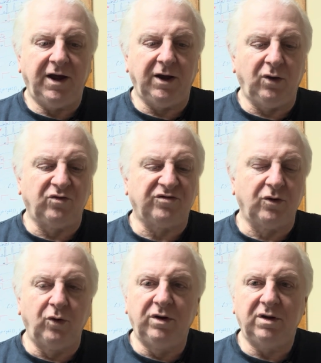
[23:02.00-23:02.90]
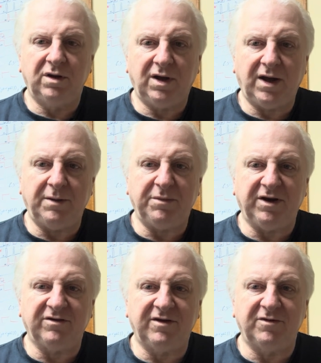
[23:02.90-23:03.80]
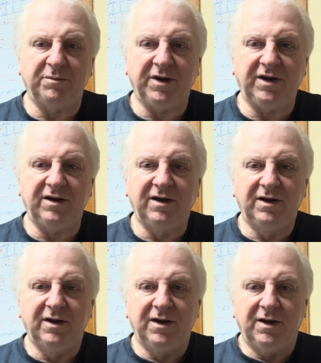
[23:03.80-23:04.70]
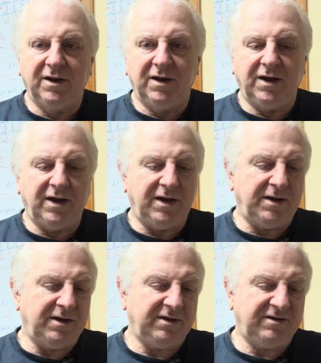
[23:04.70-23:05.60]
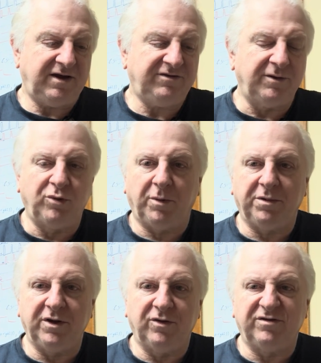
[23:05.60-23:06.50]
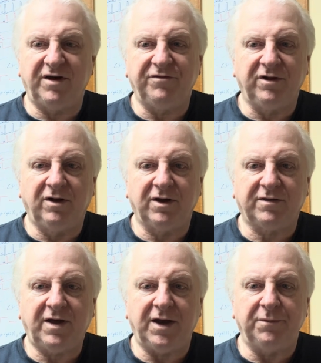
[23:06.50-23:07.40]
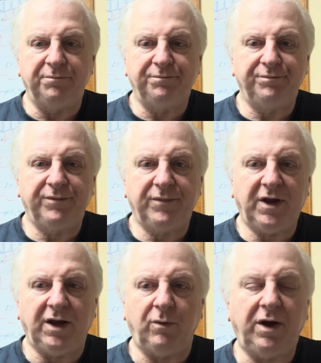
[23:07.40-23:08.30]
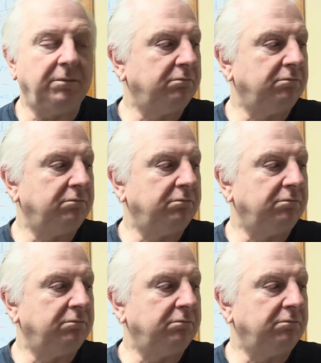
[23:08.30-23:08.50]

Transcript: looks good, but it's never been tested properly or something like that. Anyway,